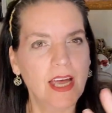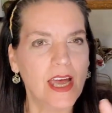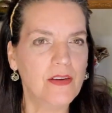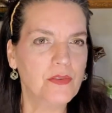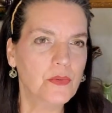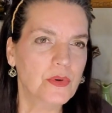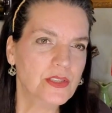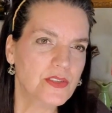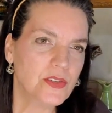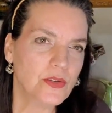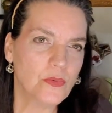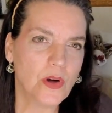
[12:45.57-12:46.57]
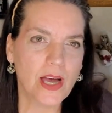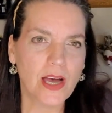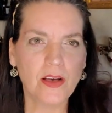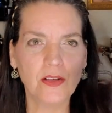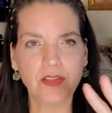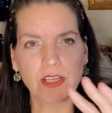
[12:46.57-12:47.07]
every once in a
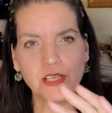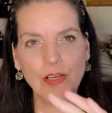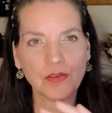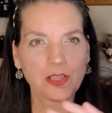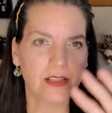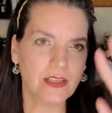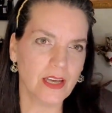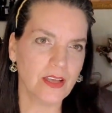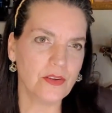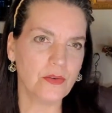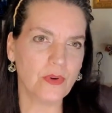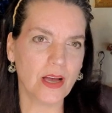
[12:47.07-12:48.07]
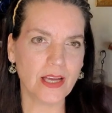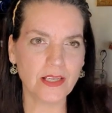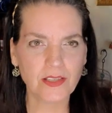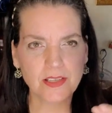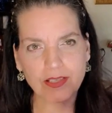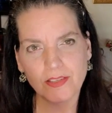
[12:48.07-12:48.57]
while, you know, then the other
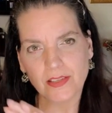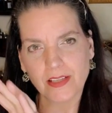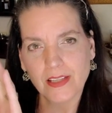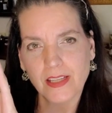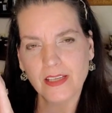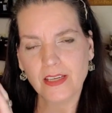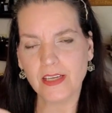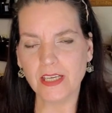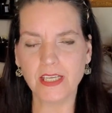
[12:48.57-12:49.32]
rises and then the,